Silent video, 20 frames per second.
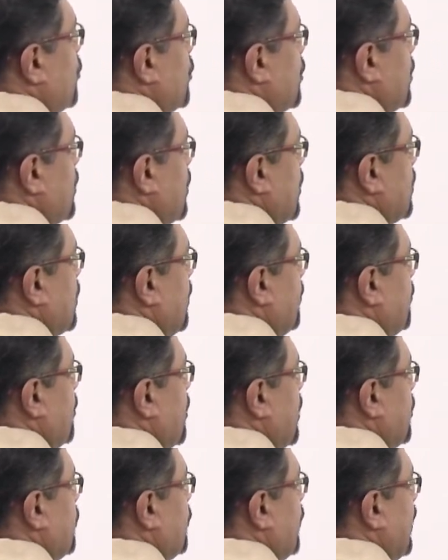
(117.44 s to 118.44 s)
to say
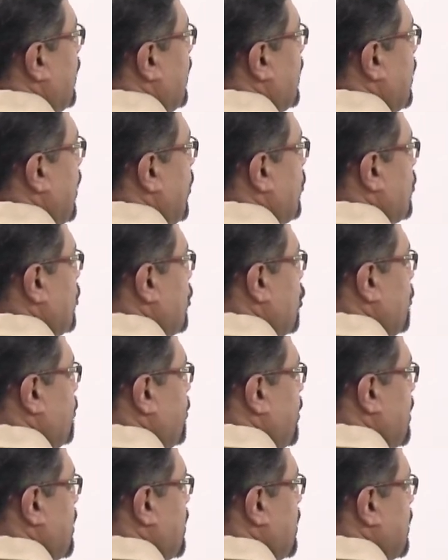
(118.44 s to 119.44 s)
something 20,000
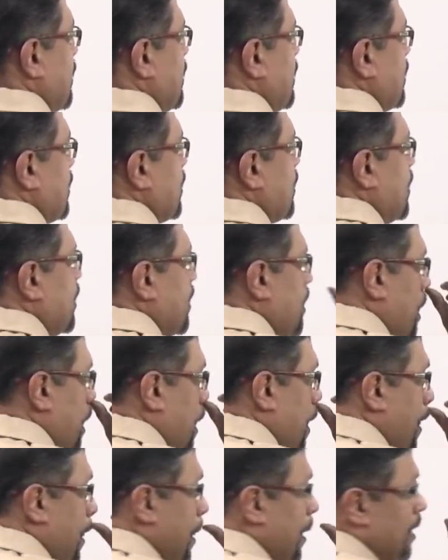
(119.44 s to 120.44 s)
rupees,
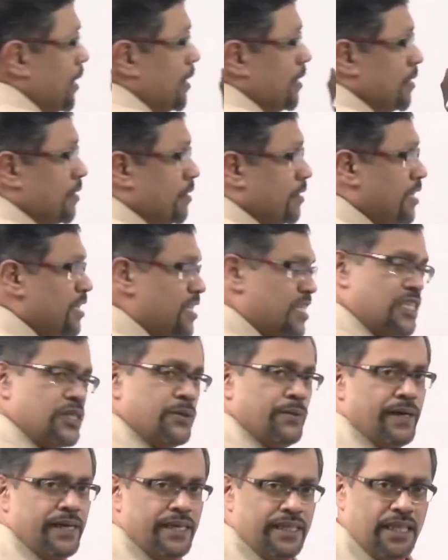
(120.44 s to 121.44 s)
this
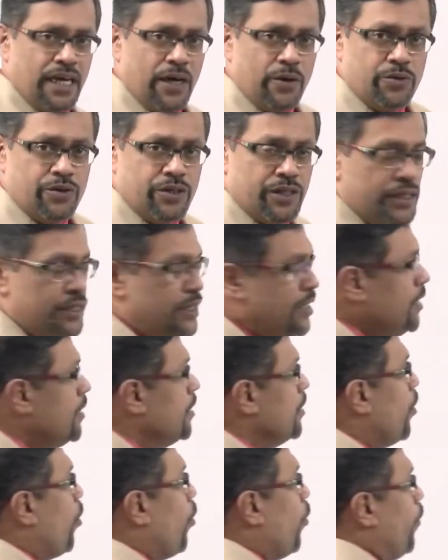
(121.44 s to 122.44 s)
20,000
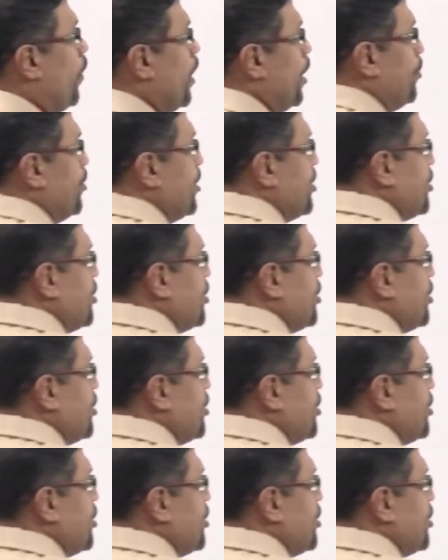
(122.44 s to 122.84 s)
will be